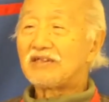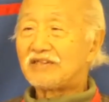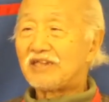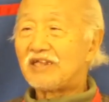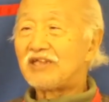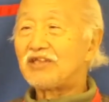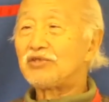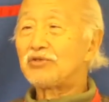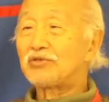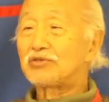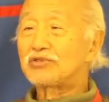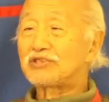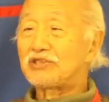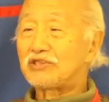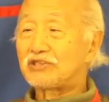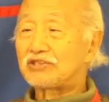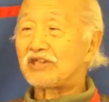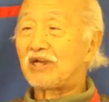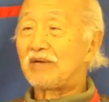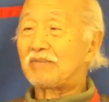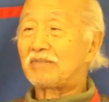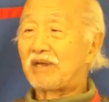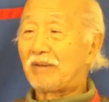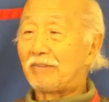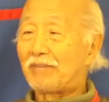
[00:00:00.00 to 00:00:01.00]
they use the
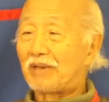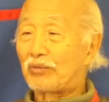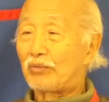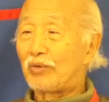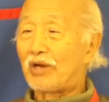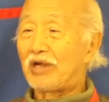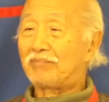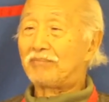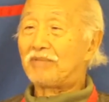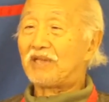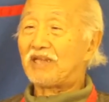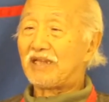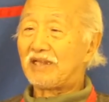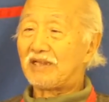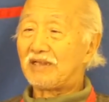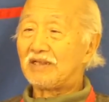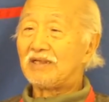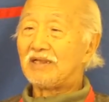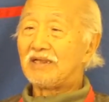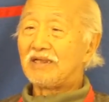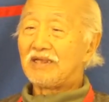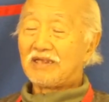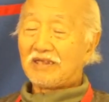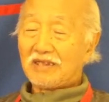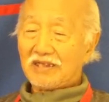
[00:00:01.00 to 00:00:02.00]
term Kabaroan,
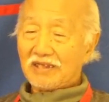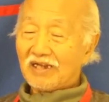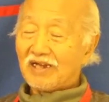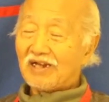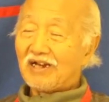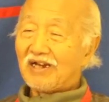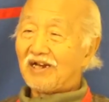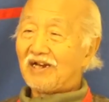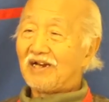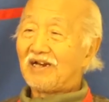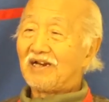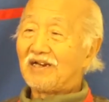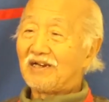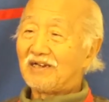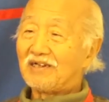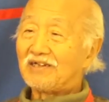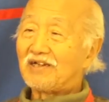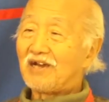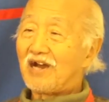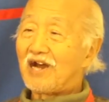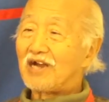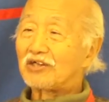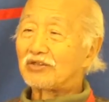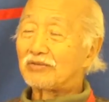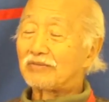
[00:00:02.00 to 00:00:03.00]
meaning uh,
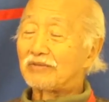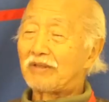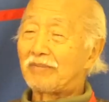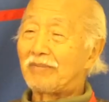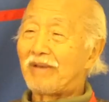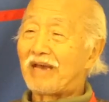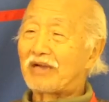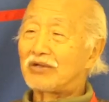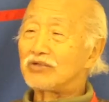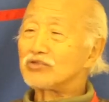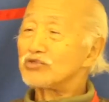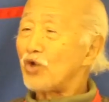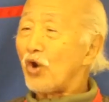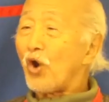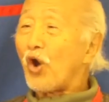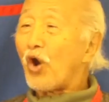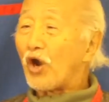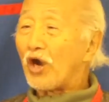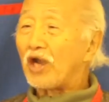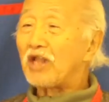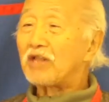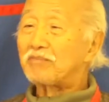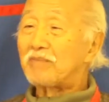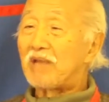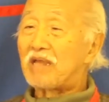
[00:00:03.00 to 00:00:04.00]
art of the barons,
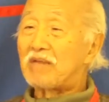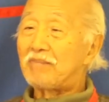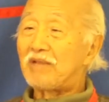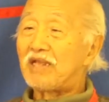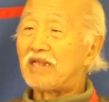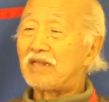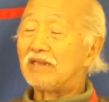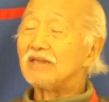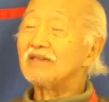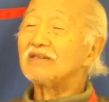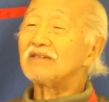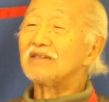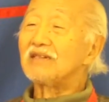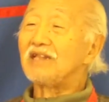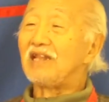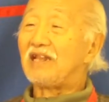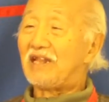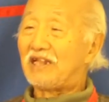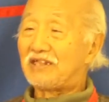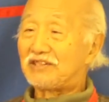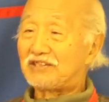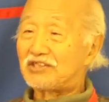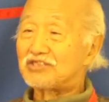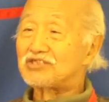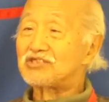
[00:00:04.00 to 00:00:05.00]
or it may mean the
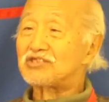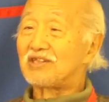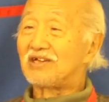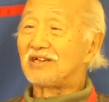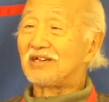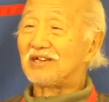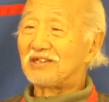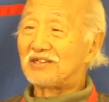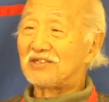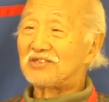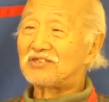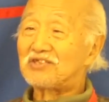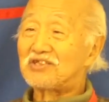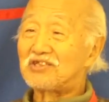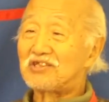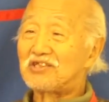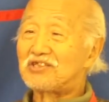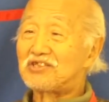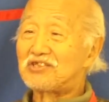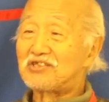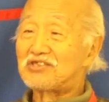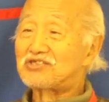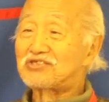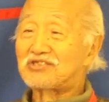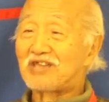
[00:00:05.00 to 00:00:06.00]
latest uh,
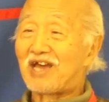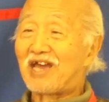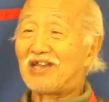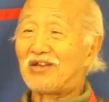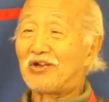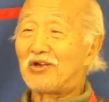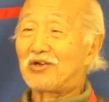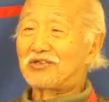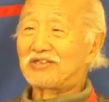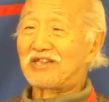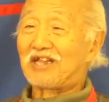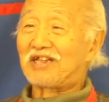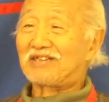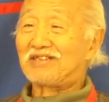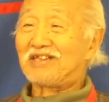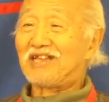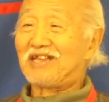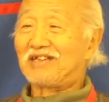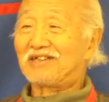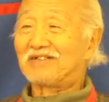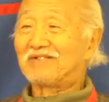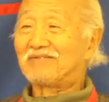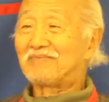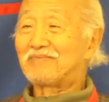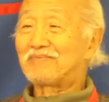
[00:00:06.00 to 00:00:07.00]
style or
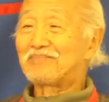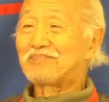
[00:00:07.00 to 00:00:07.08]
technique.